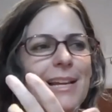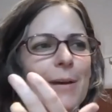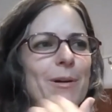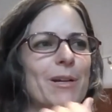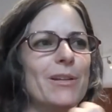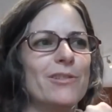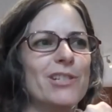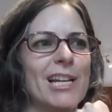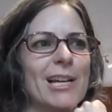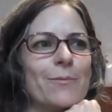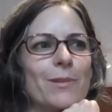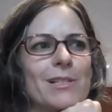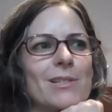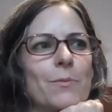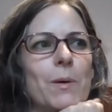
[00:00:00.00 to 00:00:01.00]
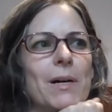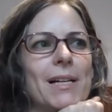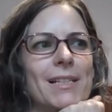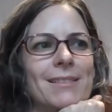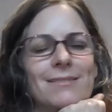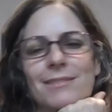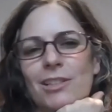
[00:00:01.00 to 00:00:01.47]
And how about you, Jen? What's
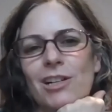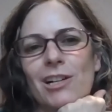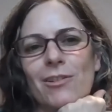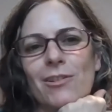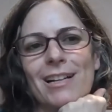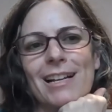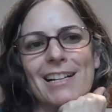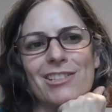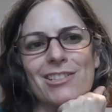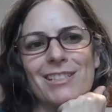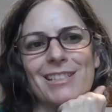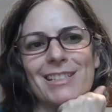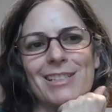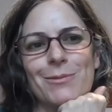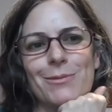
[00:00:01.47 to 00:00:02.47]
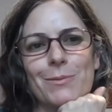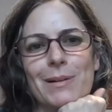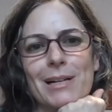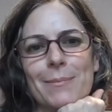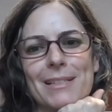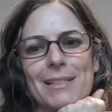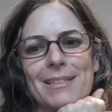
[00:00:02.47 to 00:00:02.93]
one concrete action that you would
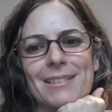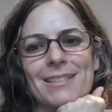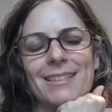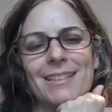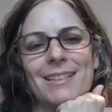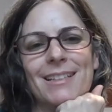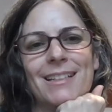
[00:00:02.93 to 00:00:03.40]
recommend?